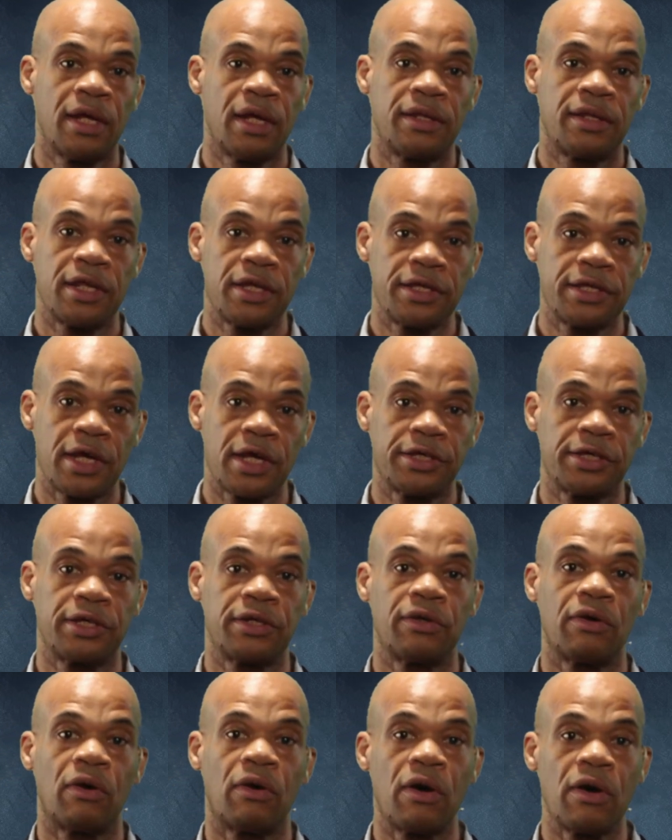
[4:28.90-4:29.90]
This
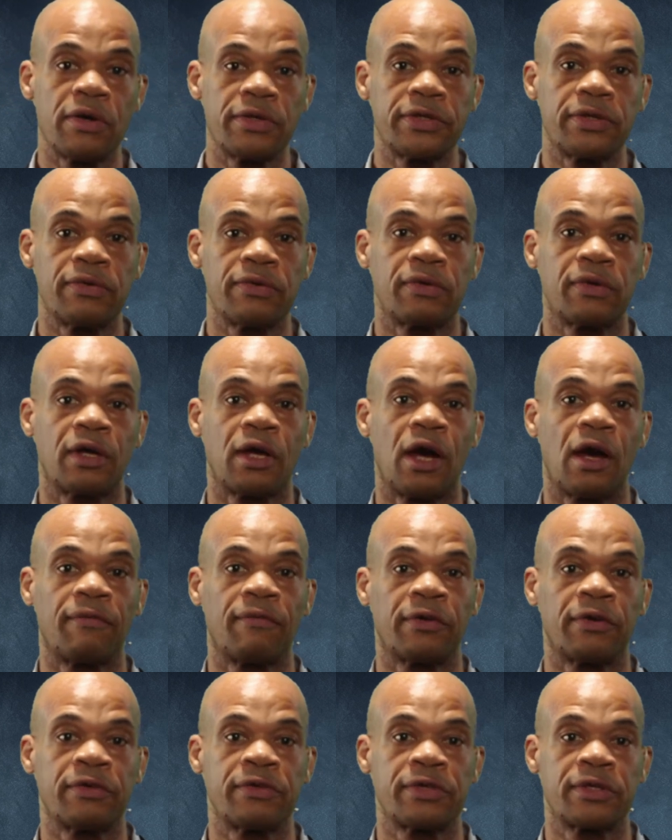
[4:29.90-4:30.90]
session also
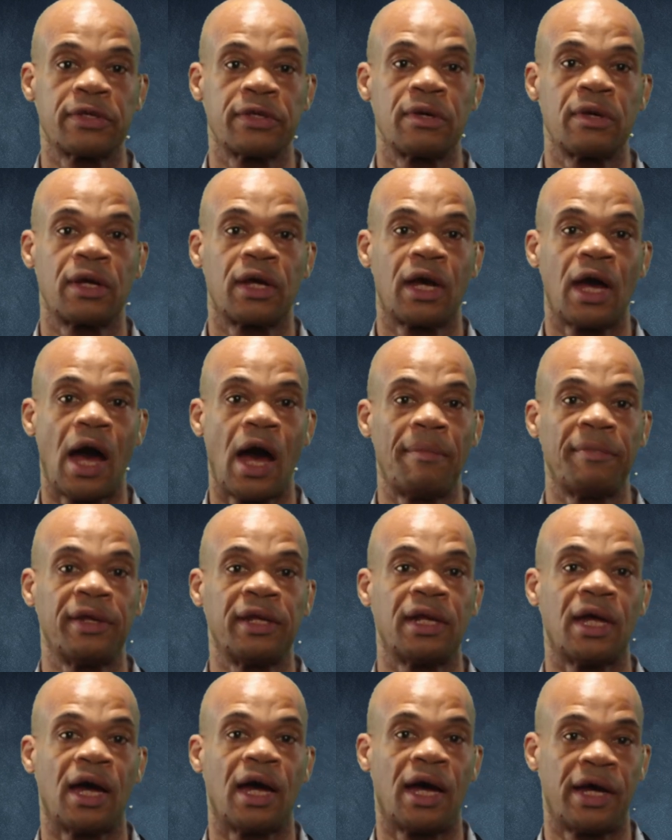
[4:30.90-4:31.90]
covers
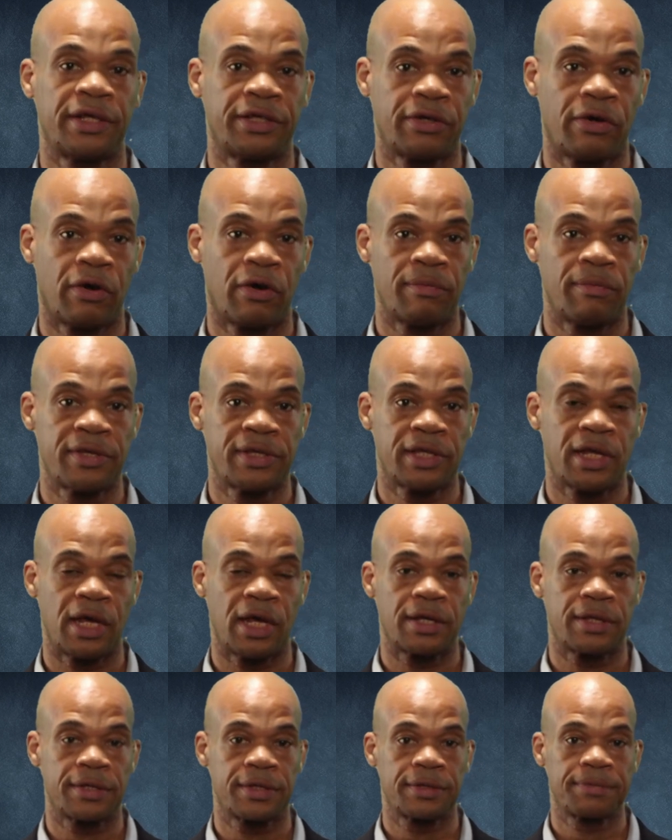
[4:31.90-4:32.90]
common ITAR
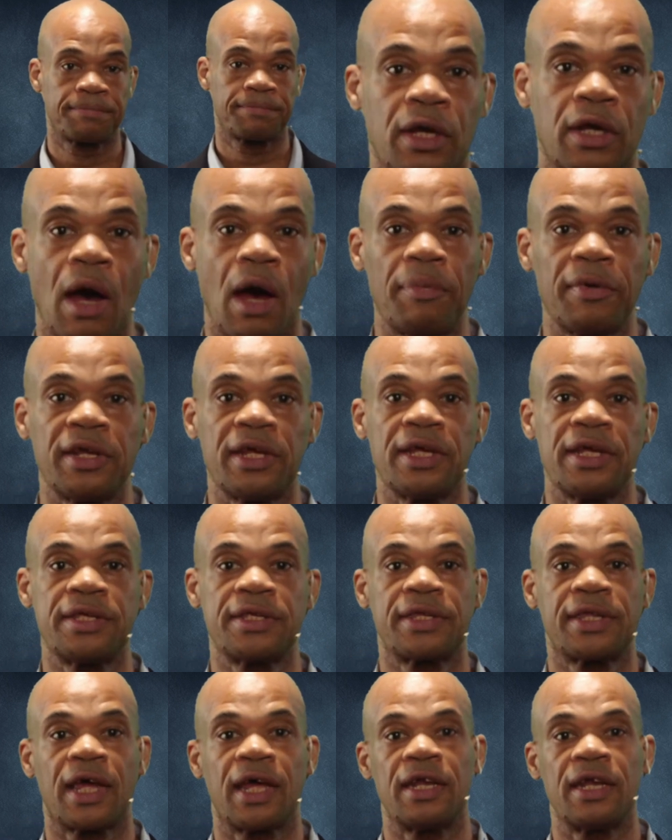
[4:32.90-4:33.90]
mistakes.
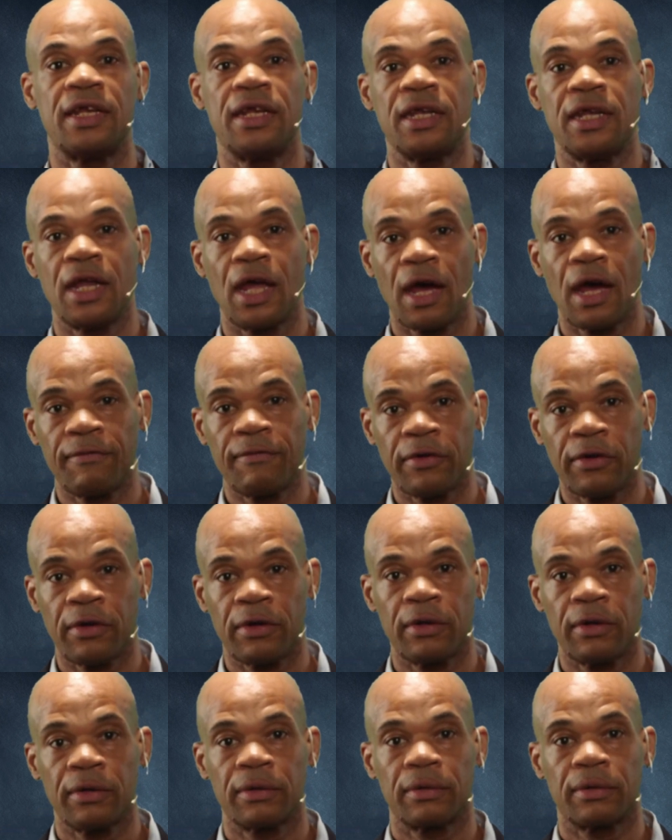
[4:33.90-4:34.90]
Companies that
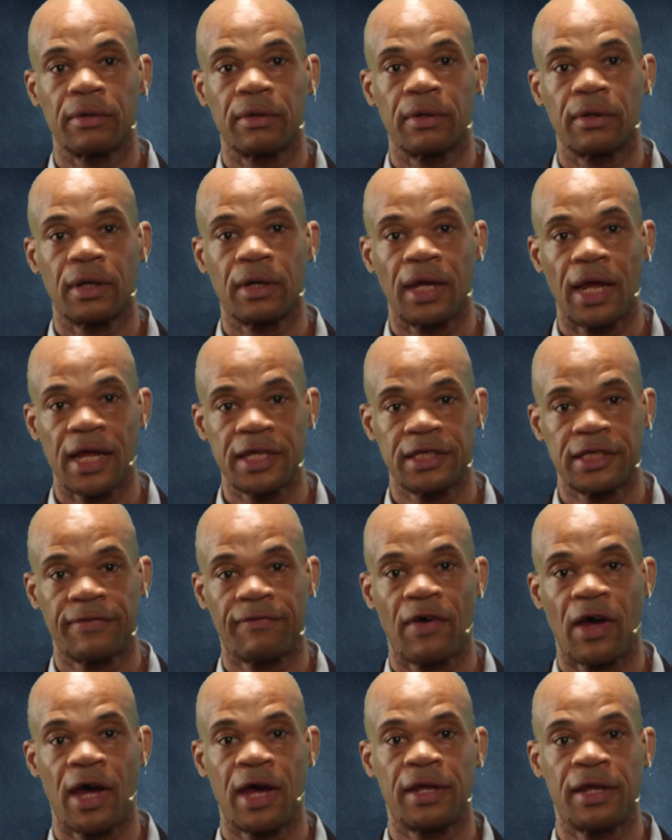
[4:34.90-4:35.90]
never
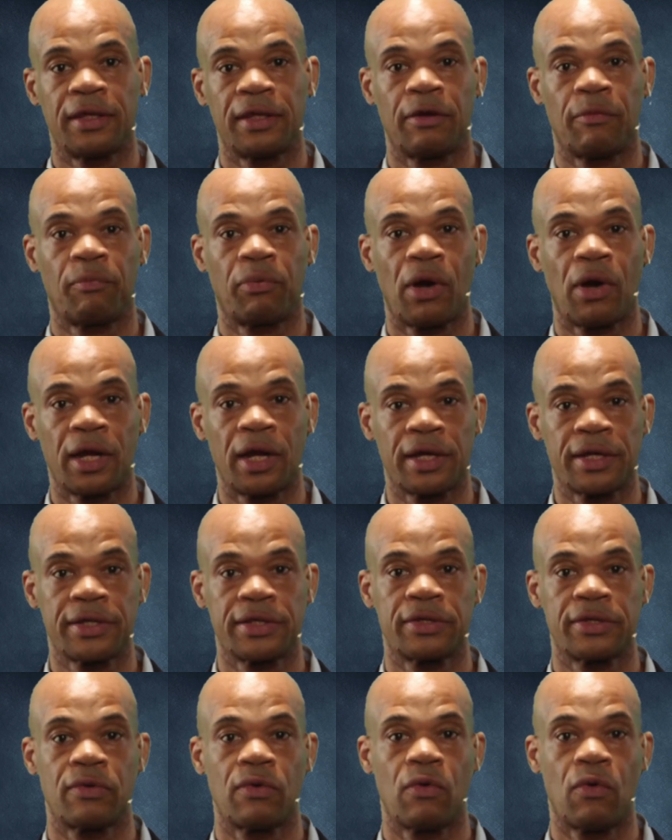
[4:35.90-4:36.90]
classified their
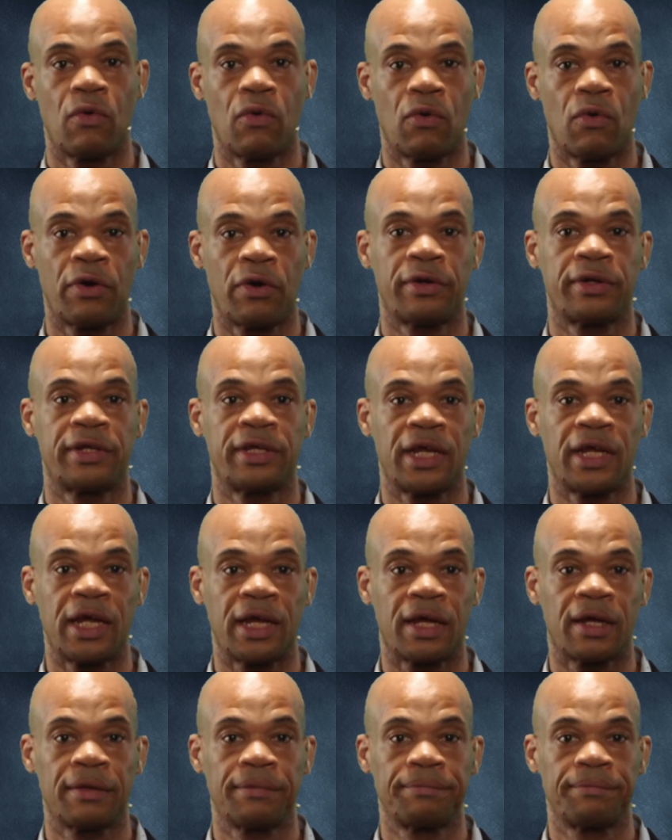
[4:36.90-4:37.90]
products or
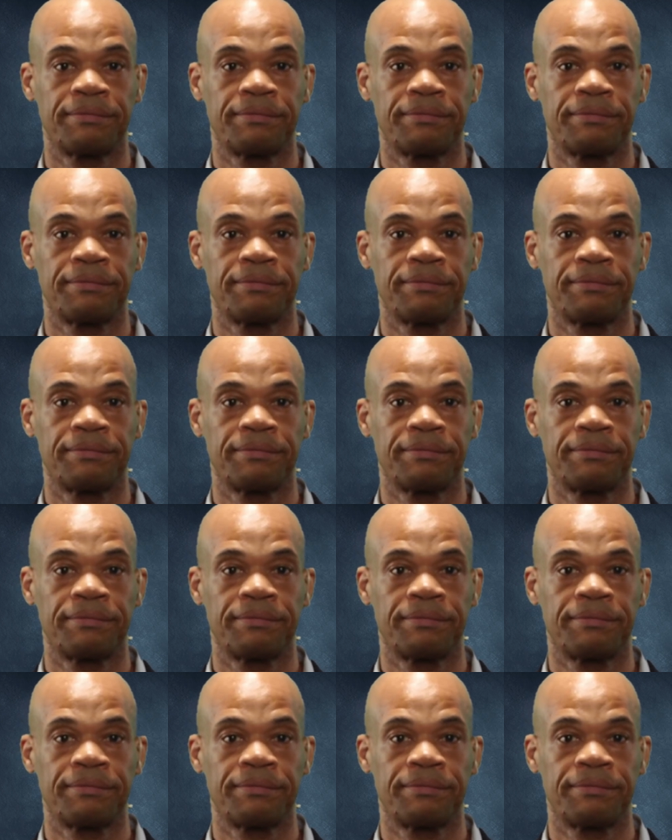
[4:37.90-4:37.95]
data.